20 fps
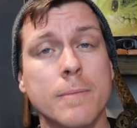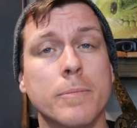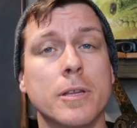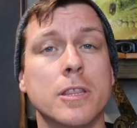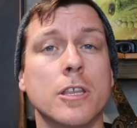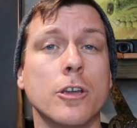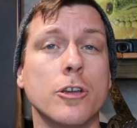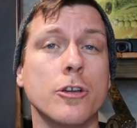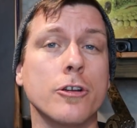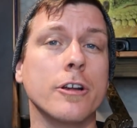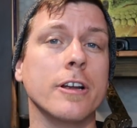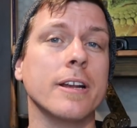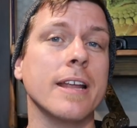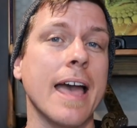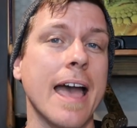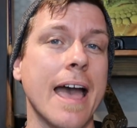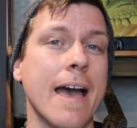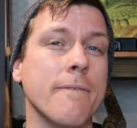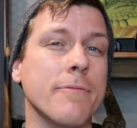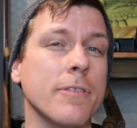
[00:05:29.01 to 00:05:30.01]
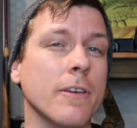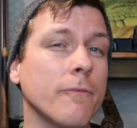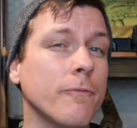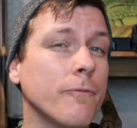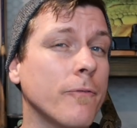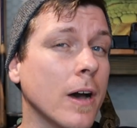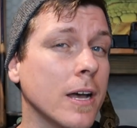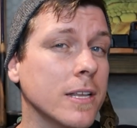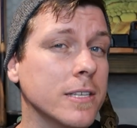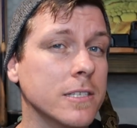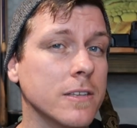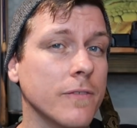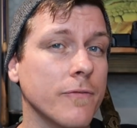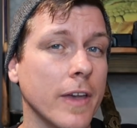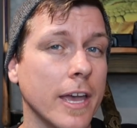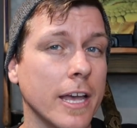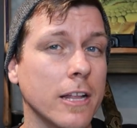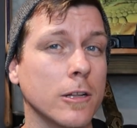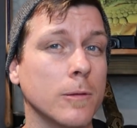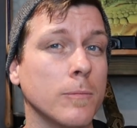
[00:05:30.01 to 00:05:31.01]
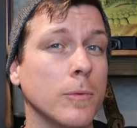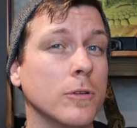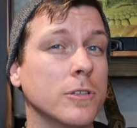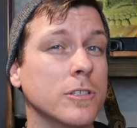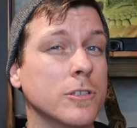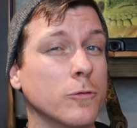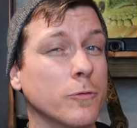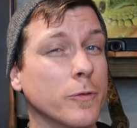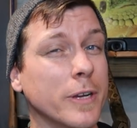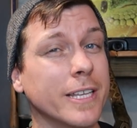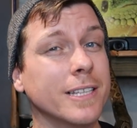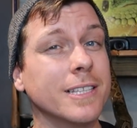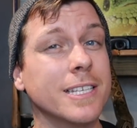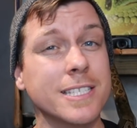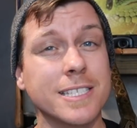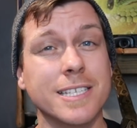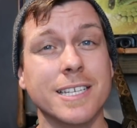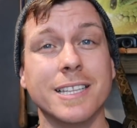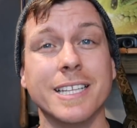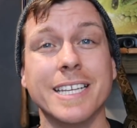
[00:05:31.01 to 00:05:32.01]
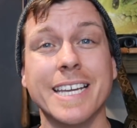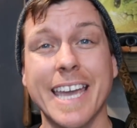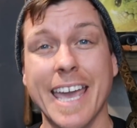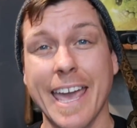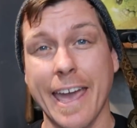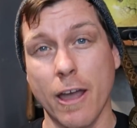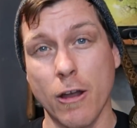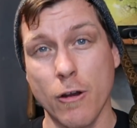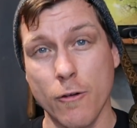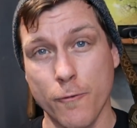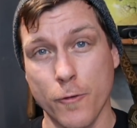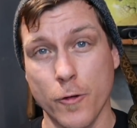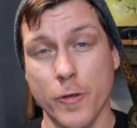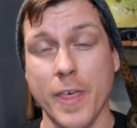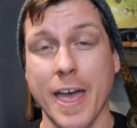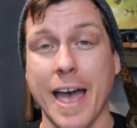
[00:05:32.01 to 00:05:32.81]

but that you're gonna have the funds available to realistically care for